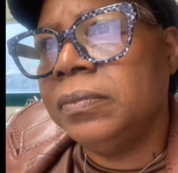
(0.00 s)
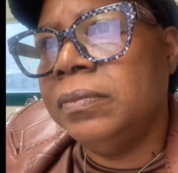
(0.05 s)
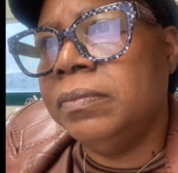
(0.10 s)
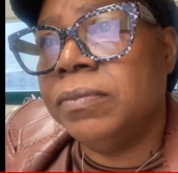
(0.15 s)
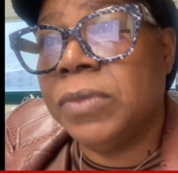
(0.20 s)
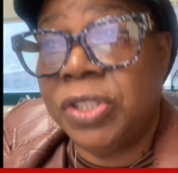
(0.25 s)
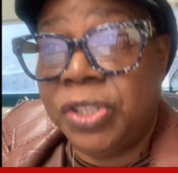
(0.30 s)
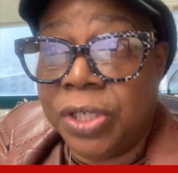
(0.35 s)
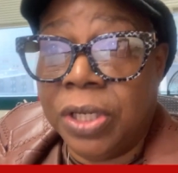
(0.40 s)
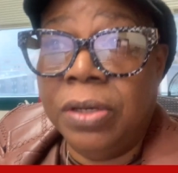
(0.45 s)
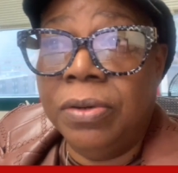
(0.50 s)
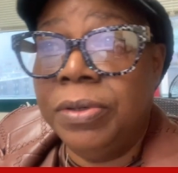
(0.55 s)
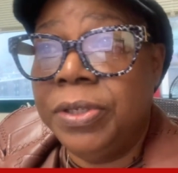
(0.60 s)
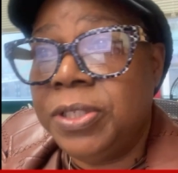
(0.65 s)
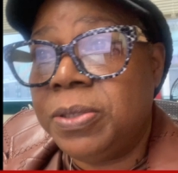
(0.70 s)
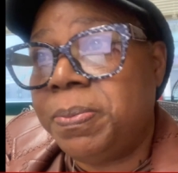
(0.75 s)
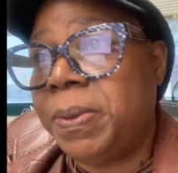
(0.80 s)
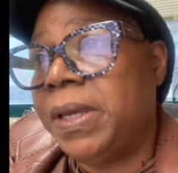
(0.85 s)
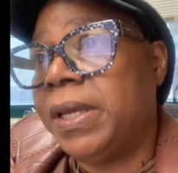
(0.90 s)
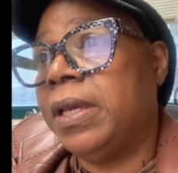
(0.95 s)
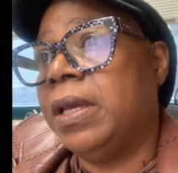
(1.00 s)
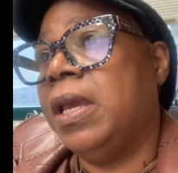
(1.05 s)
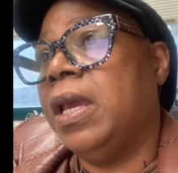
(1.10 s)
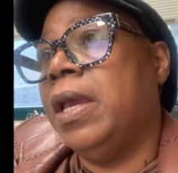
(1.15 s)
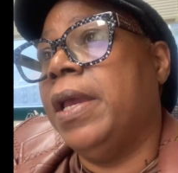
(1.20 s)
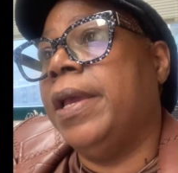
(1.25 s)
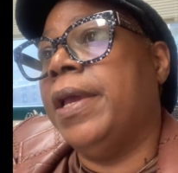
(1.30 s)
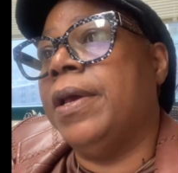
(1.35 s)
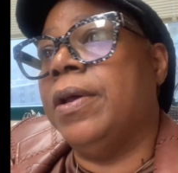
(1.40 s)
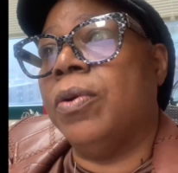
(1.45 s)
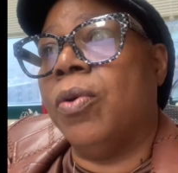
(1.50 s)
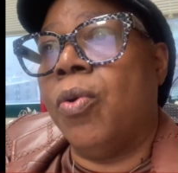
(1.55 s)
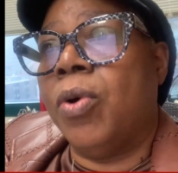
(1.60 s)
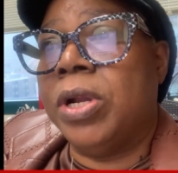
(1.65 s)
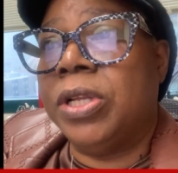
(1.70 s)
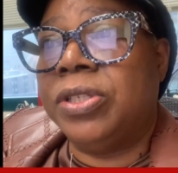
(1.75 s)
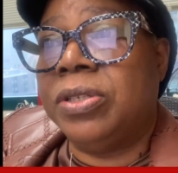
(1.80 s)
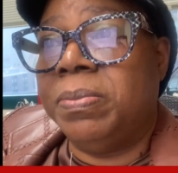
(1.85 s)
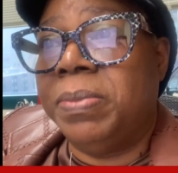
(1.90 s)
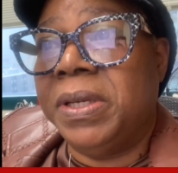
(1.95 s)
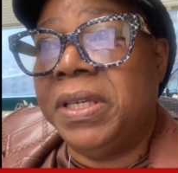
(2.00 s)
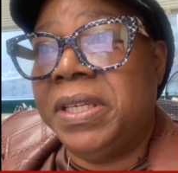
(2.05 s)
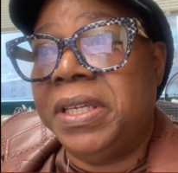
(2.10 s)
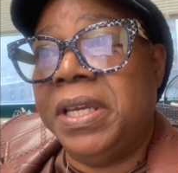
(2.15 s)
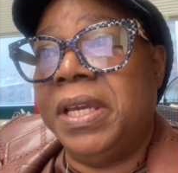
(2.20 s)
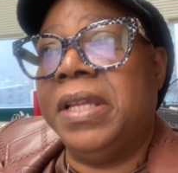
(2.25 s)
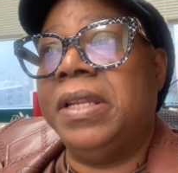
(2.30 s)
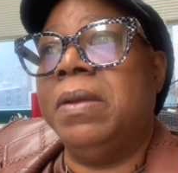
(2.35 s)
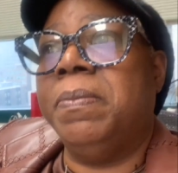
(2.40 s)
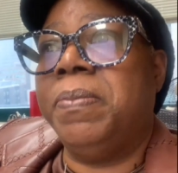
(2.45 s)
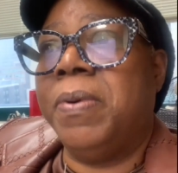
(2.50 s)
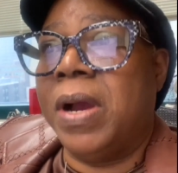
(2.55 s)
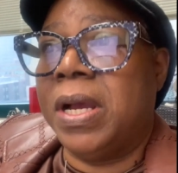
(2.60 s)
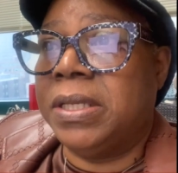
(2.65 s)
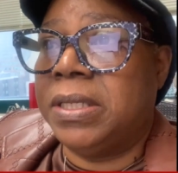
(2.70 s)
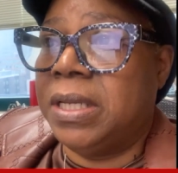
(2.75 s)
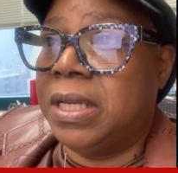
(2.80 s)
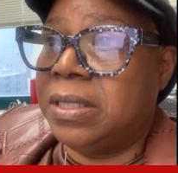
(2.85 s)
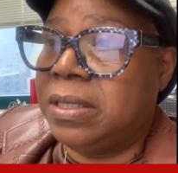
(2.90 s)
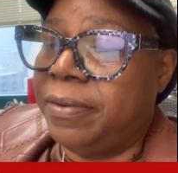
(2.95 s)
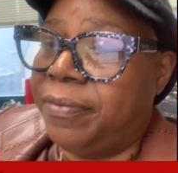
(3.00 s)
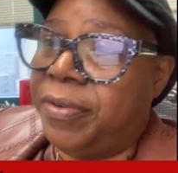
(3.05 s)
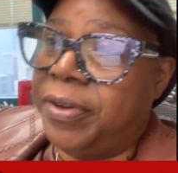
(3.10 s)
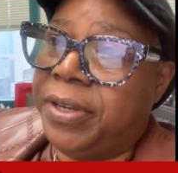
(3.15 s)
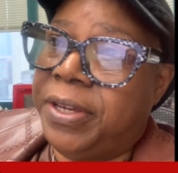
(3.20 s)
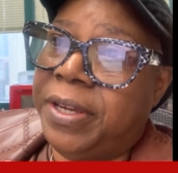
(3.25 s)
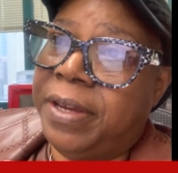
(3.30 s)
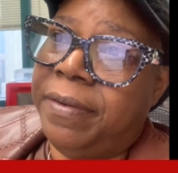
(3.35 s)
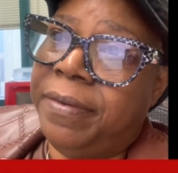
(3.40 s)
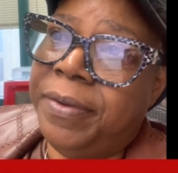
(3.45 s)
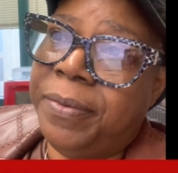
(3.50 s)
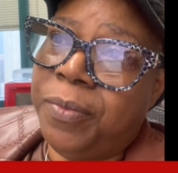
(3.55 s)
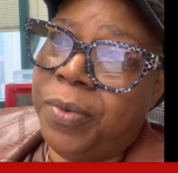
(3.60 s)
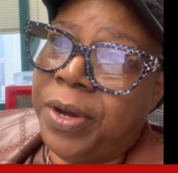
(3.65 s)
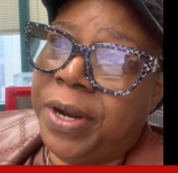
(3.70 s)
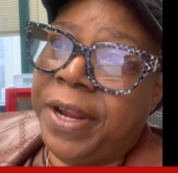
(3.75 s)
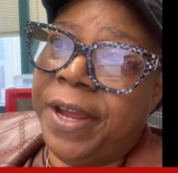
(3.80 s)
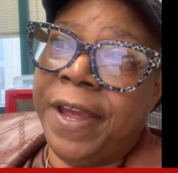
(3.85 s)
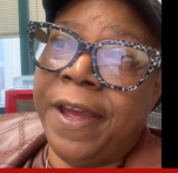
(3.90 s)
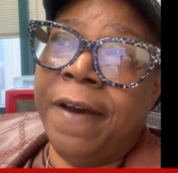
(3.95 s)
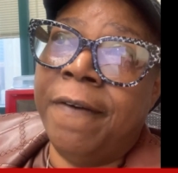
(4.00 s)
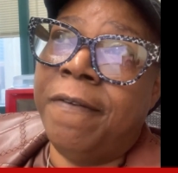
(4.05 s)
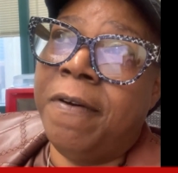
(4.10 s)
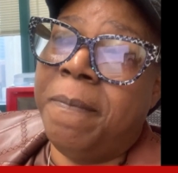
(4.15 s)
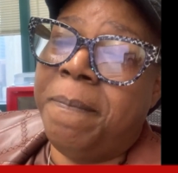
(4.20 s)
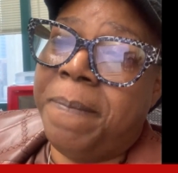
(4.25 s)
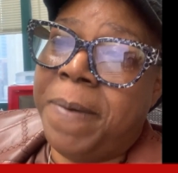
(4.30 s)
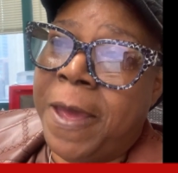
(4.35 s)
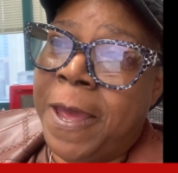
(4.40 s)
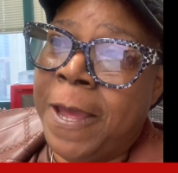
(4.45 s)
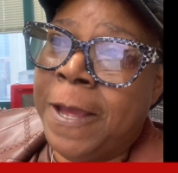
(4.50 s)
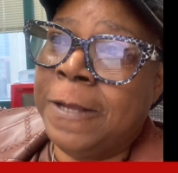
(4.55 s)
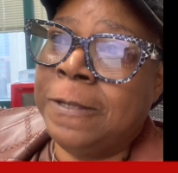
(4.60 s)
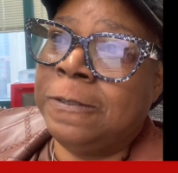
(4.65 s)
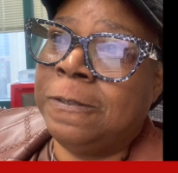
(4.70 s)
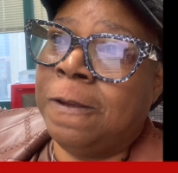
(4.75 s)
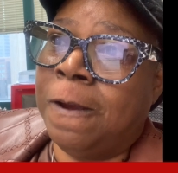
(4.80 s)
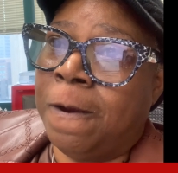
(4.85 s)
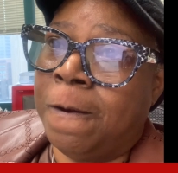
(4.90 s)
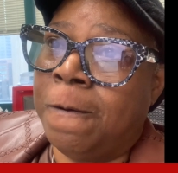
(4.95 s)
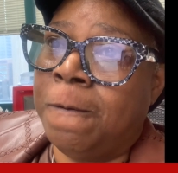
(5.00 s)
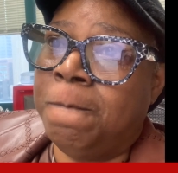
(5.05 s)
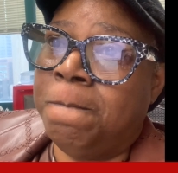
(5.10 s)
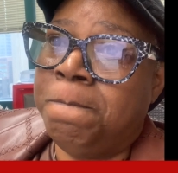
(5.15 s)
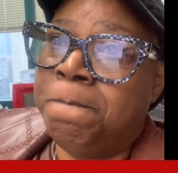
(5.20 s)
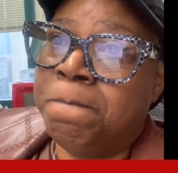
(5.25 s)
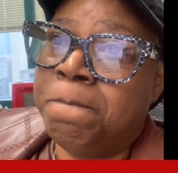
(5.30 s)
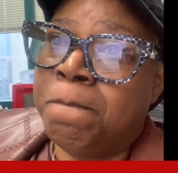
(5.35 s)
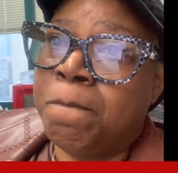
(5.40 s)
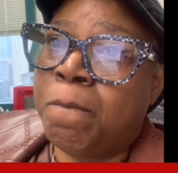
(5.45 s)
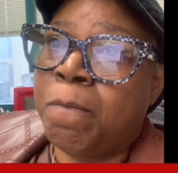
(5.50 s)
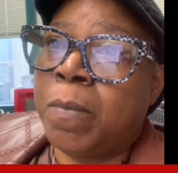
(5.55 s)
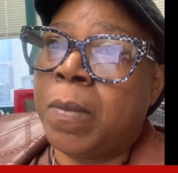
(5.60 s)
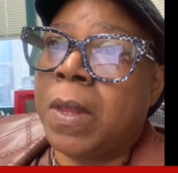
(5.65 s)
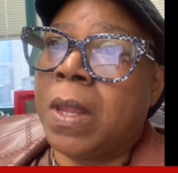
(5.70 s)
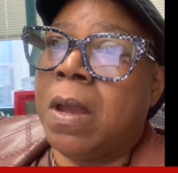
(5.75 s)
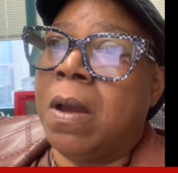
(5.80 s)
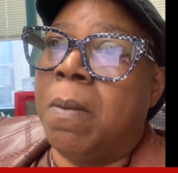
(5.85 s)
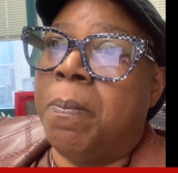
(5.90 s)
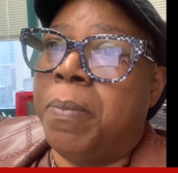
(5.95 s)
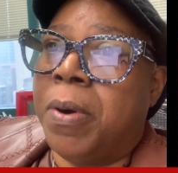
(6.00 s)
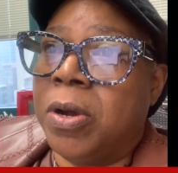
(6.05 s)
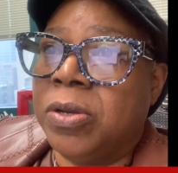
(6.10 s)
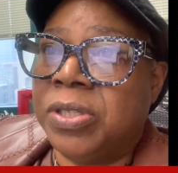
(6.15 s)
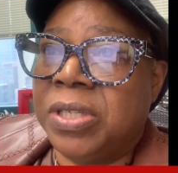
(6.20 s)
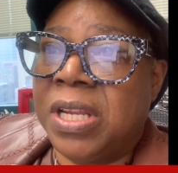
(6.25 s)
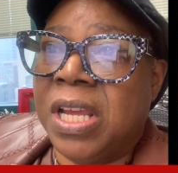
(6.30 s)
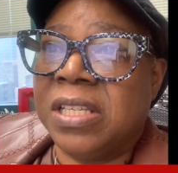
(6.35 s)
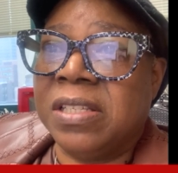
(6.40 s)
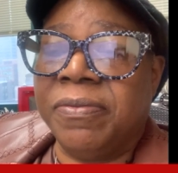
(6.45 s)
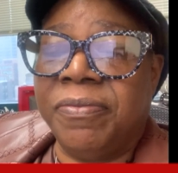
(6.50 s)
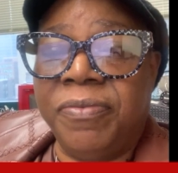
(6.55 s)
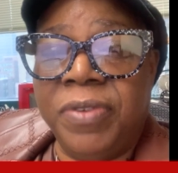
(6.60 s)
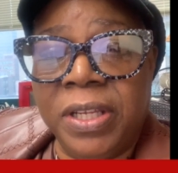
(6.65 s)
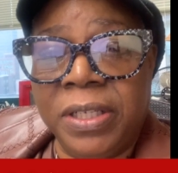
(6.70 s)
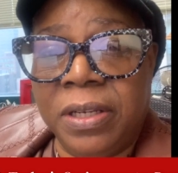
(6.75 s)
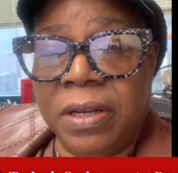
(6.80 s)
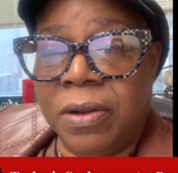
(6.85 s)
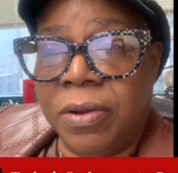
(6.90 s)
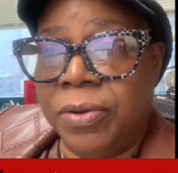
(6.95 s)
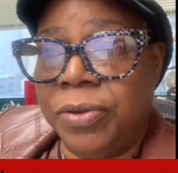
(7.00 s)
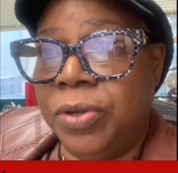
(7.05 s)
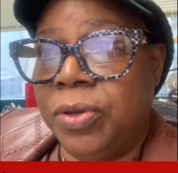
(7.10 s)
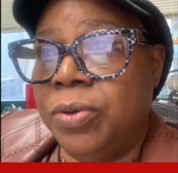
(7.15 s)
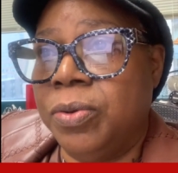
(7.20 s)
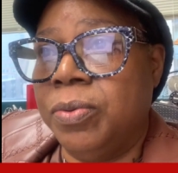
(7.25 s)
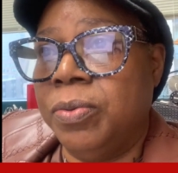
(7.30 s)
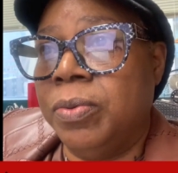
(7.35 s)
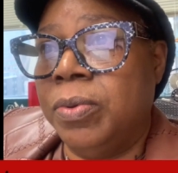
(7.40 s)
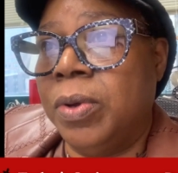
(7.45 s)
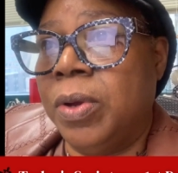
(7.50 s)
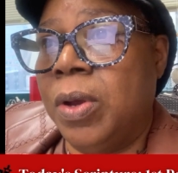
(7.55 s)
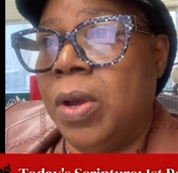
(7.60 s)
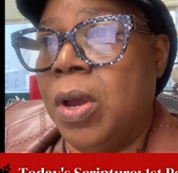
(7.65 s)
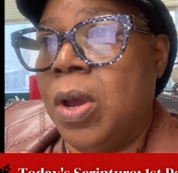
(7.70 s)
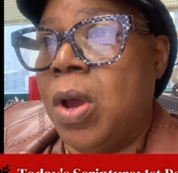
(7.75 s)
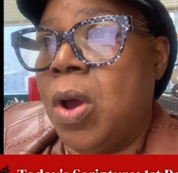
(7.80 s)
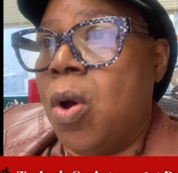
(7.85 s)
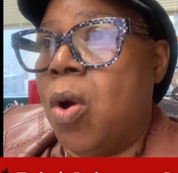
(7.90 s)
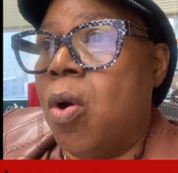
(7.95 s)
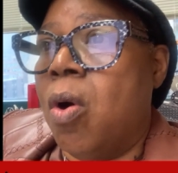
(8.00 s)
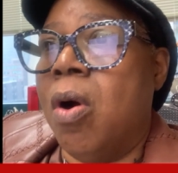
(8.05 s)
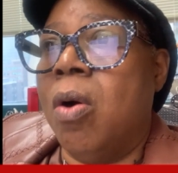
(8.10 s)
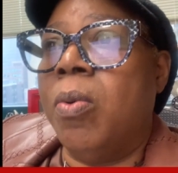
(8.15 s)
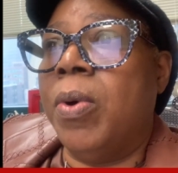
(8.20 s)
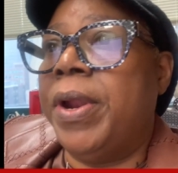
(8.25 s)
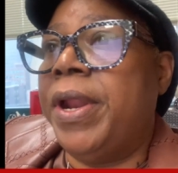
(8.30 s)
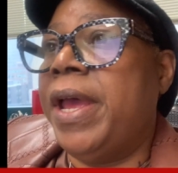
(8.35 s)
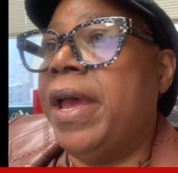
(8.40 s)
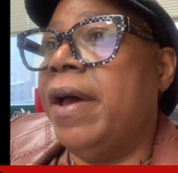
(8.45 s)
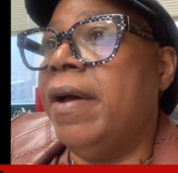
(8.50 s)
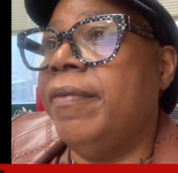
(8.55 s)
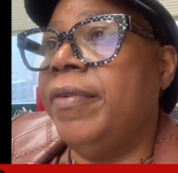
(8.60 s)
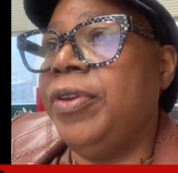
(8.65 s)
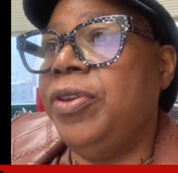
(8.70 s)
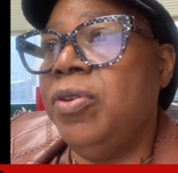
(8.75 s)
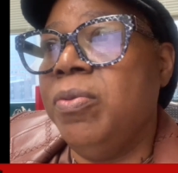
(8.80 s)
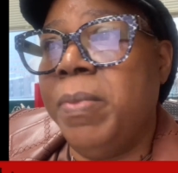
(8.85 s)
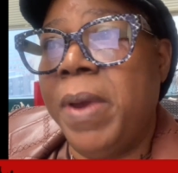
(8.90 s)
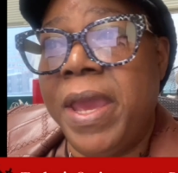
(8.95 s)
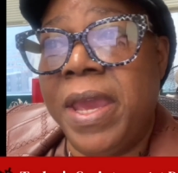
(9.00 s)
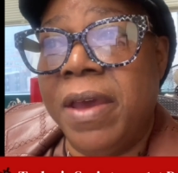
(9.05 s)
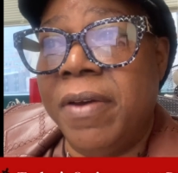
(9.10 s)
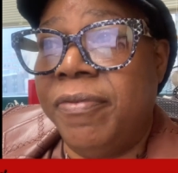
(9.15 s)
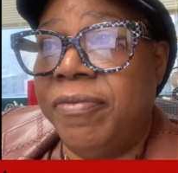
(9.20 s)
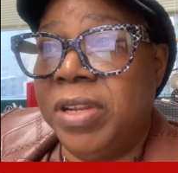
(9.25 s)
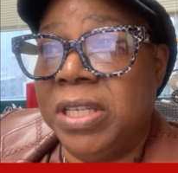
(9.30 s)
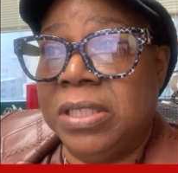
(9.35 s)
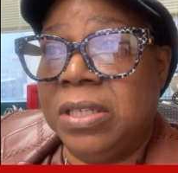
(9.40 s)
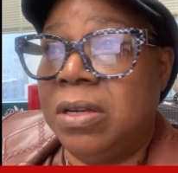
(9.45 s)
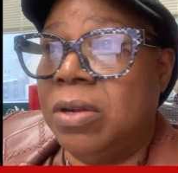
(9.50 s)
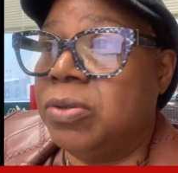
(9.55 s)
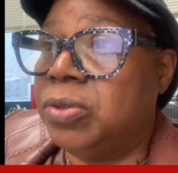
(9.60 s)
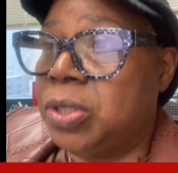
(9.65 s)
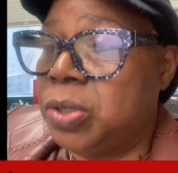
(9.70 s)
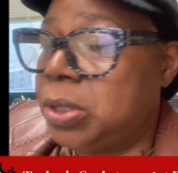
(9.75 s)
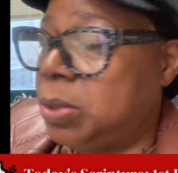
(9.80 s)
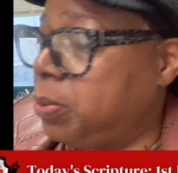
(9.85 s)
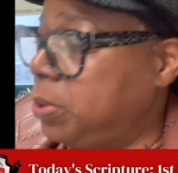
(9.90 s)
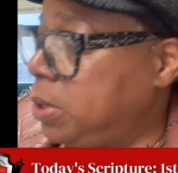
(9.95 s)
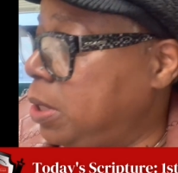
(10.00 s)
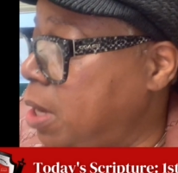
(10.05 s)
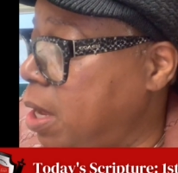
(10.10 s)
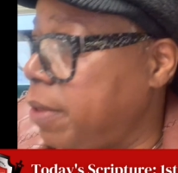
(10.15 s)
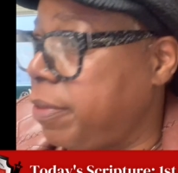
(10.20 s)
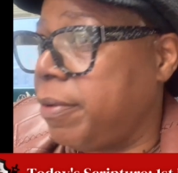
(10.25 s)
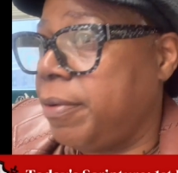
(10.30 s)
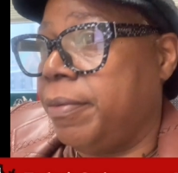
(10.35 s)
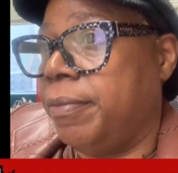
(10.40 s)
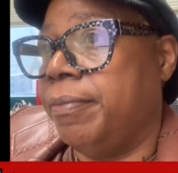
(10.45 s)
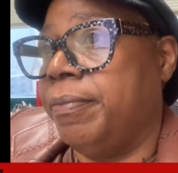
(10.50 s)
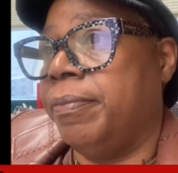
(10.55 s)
But generally speaking, in order to begin the process of forgiving whatever past hurt a person has inflicted on you, or whatever you may have inflicted onto another,